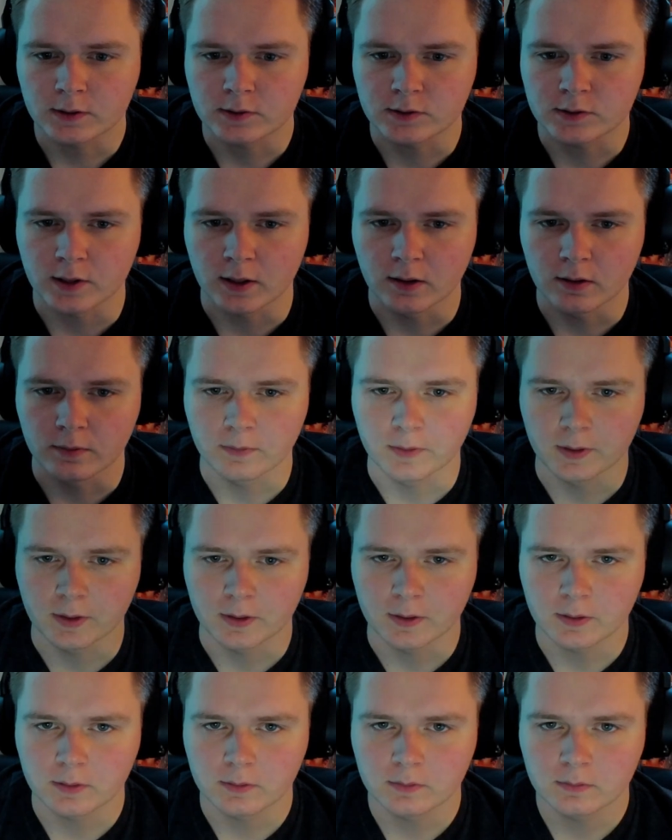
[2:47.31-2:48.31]

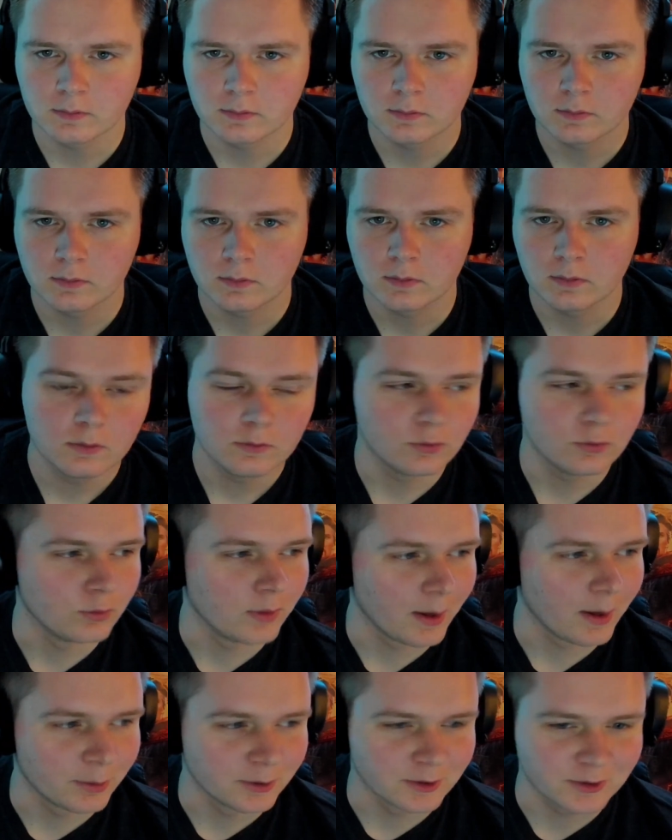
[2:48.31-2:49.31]
Accelerating?
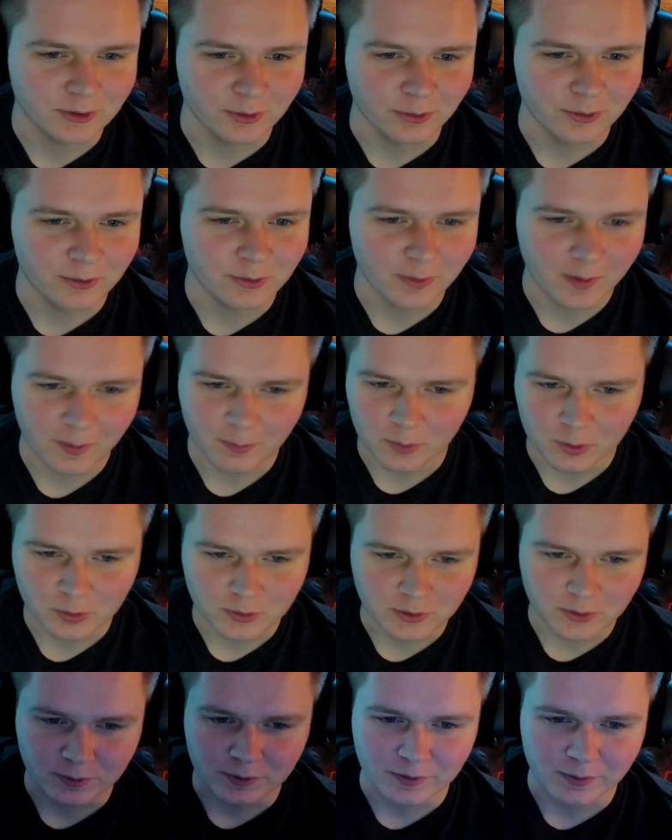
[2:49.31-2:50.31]
Dude, that was so cool. That
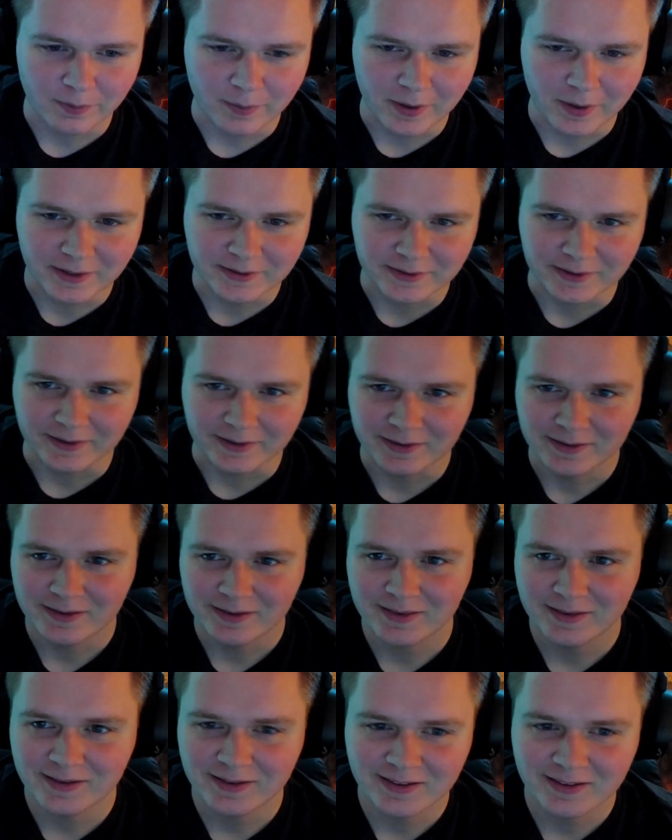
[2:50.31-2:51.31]
music was amazing.
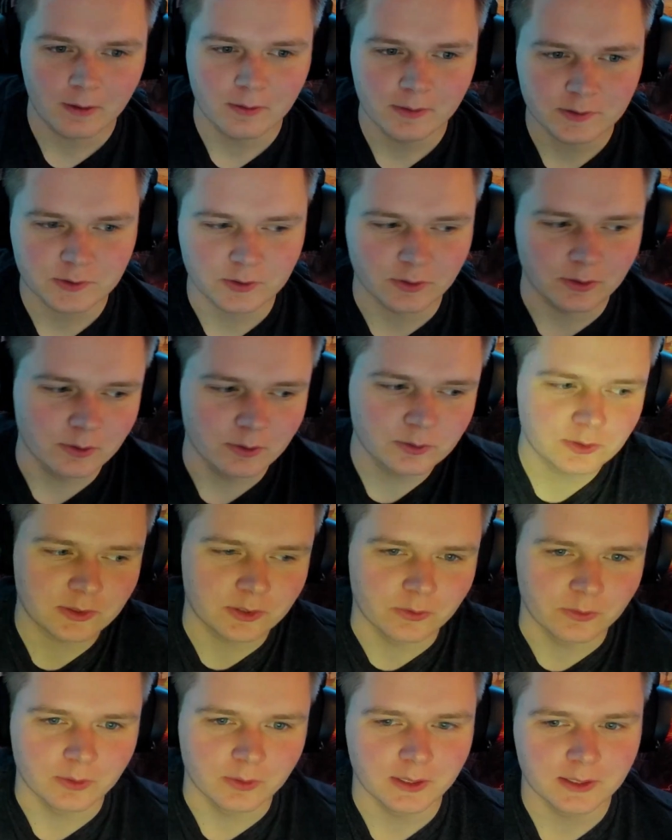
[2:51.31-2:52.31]
Alright, so
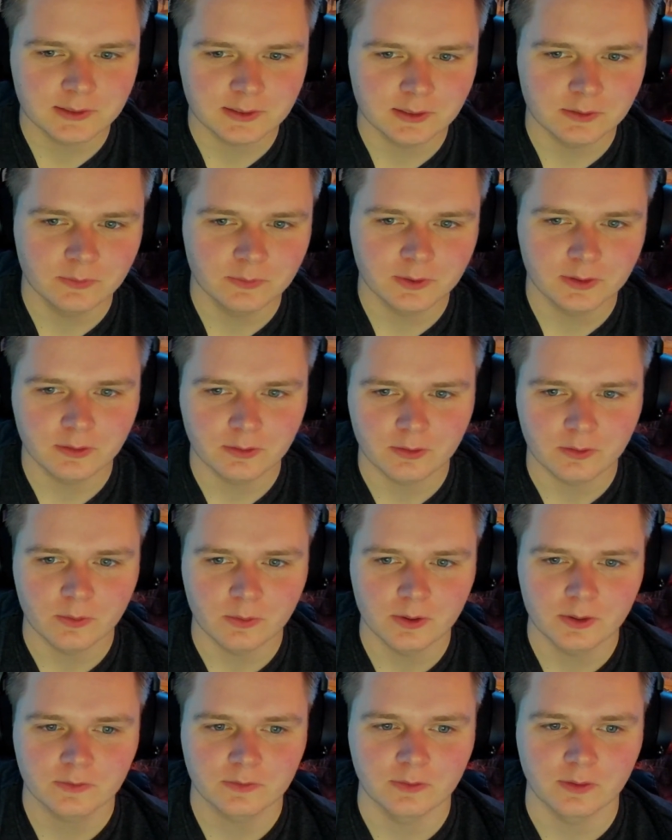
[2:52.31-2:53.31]
those two, let's see what their
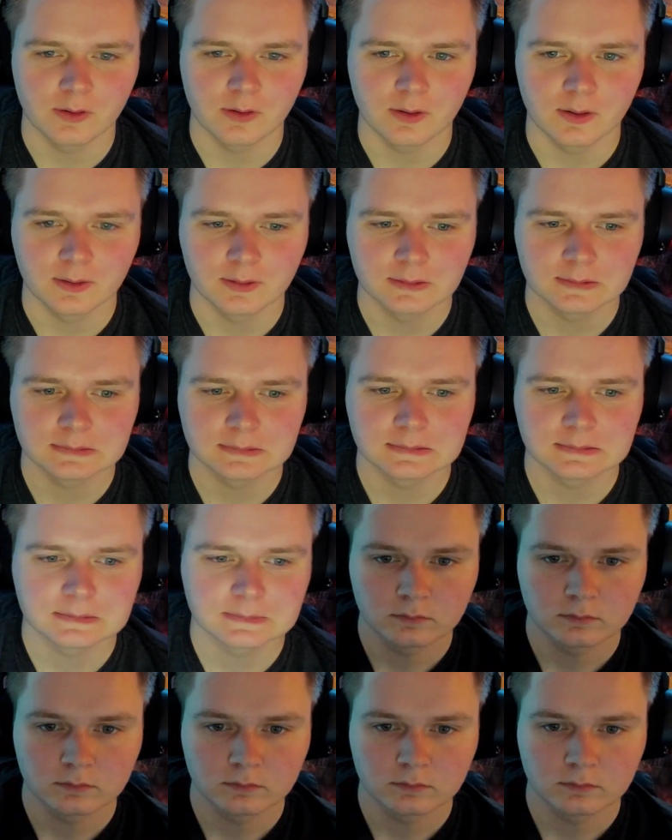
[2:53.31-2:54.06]
quirks are.